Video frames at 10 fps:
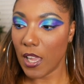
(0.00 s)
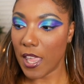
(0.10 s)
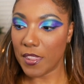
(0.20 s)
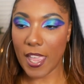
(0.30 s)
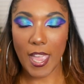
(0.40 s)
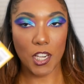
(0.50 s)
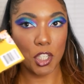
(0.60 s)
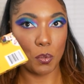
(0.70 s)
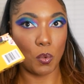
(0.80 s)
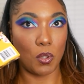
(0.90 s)
and the
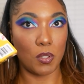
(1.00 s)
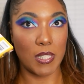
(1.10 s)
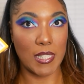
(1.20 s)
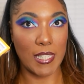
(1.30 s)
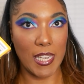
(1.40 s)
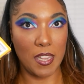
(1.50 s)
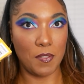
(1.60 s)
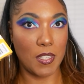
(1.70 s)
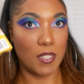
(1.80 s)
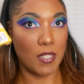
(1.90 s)
actual
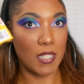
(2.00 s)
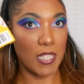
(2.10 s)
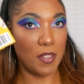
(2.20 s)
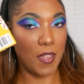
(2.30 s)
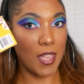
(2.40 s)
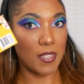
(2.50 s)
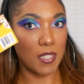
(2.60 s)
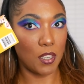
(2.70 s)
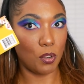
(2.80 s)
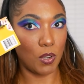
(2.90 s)
sleeve is the sleeve has
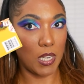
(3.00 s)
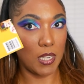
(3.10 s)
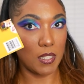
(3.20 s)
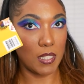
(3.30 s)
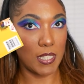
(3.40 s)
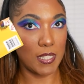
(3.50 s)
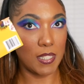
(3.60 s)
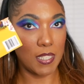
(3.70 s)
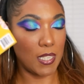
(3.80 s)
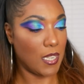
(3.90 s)
the ingredients
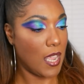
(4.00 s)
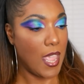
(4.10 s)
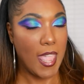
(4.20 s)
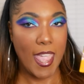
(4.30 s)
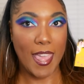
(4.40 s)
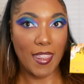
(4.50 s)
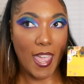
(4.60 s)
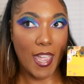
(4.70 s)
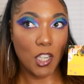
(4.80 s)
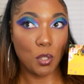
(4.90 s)
listed and
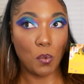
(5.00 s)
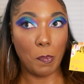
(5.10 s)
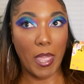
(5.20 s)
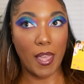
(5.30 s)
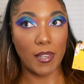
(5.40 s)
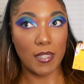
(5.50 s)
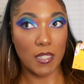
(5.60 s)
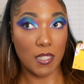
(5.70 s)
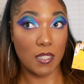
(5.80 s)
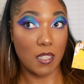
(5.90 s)
the actual palette
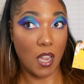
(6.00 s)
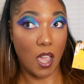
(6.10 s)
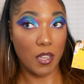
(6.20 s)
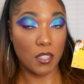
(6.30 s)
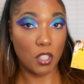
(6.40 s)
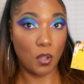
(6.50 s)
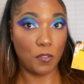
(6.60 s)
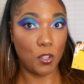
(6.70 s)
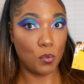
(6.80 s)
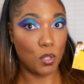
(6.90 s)
does not. So
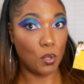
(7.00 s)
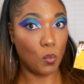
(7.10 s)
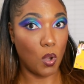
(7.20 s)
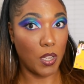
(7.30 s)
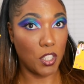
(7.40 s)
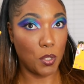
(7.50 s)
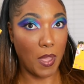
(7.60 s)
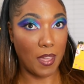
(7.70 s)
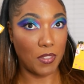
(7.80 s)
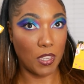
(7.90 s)
if you do want to
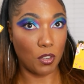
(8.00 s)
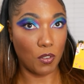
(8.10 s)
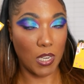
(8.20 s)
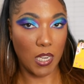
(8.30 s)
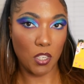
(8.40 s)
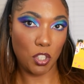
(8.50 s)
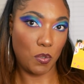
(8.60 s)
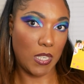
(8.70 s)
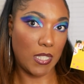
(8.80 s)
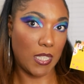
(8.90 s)
have the ingredients,
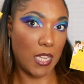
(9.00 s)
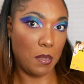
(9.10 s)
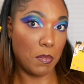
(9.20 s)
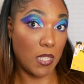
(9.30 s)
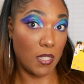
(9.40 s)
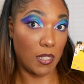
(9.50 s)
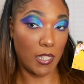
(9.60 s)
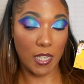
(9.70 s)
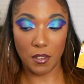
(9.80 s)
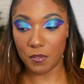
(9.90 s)
you need to keep the
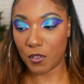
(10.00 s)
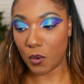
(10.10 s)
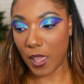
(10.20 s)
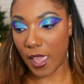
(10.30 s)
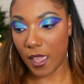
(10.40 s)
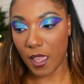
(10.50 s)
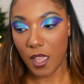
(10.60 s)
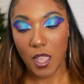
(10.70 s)
sleeve, okay?